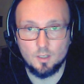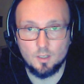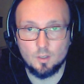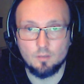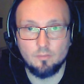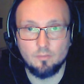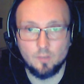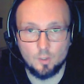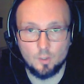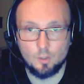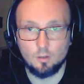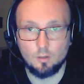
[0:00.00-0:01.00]

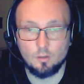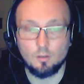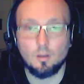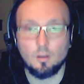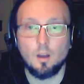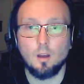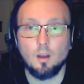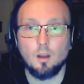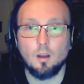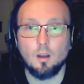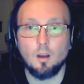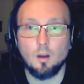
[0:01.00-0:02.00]
feature
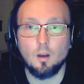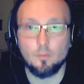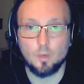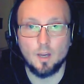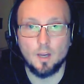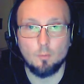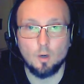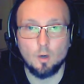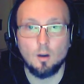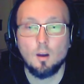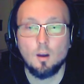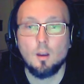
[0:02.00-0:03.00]
of your camera,
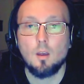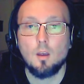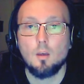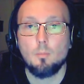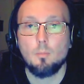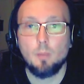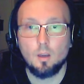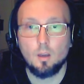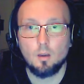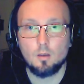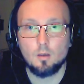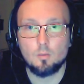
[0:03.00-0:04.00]
because
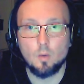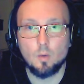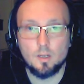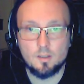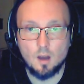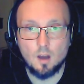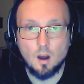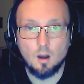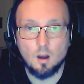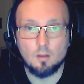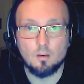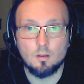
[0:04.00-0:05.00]
when it's on,
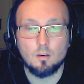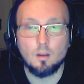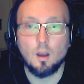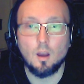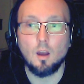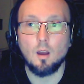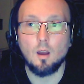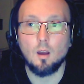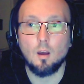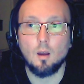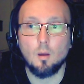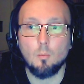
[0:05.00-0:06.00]

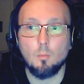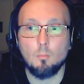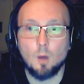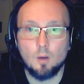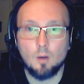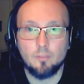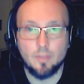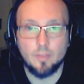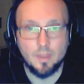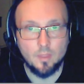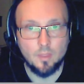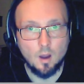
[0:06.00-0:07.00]
more often than
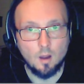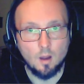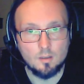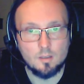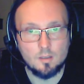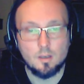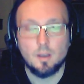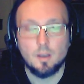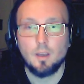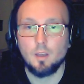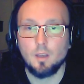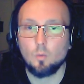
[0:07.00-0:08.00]
not, it
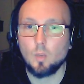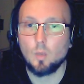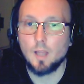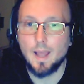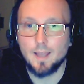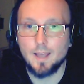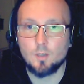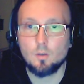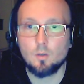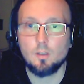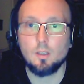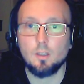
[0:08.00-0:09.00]
will
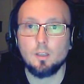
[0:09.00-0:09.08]
actually